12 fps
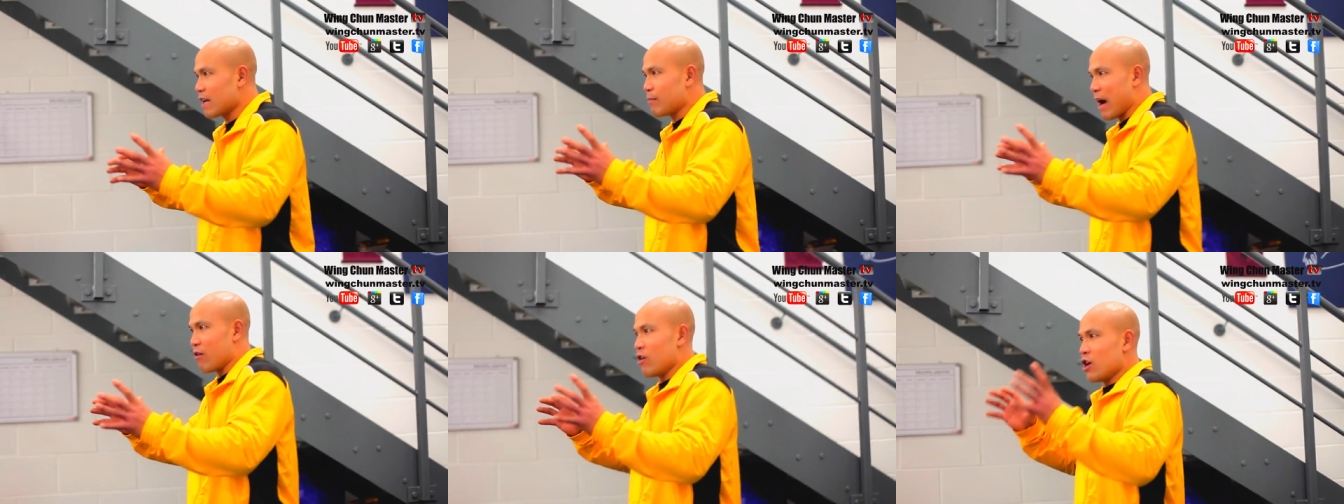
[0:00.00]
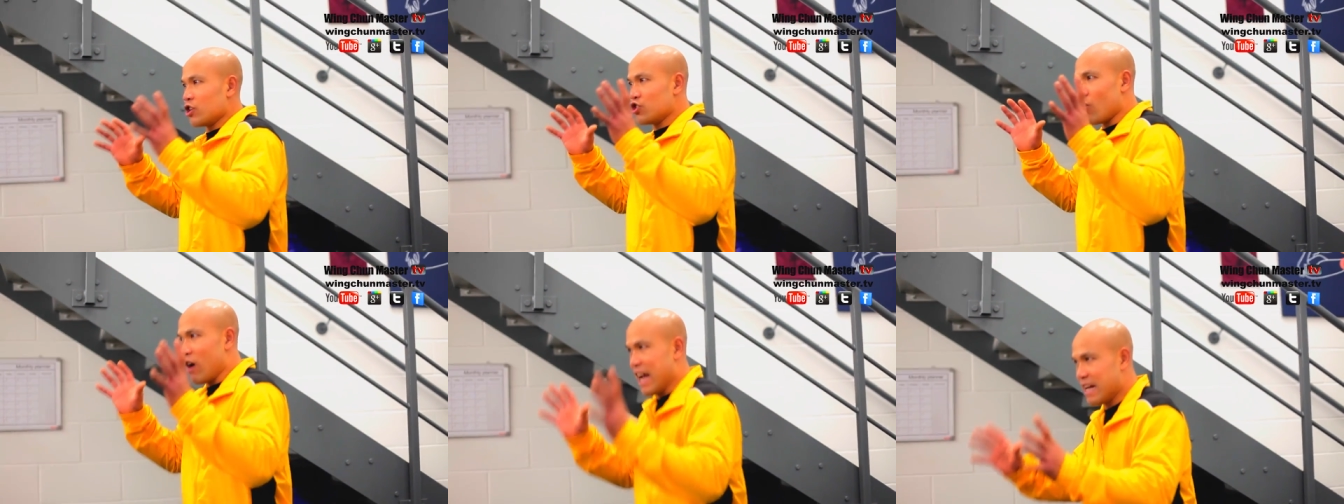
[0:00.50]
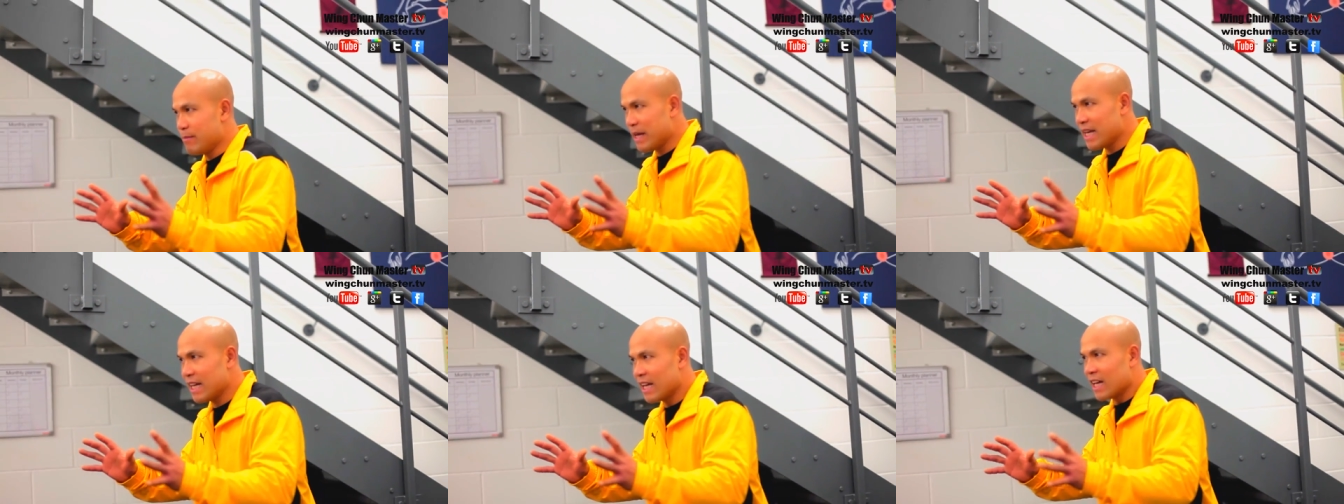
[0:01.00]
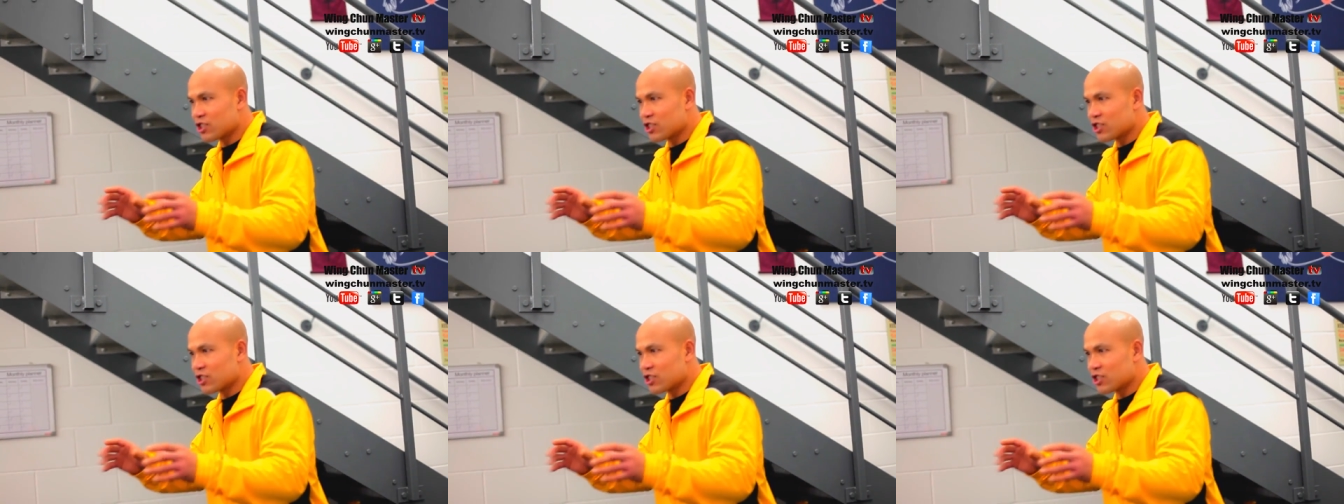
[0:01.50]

about your enemy,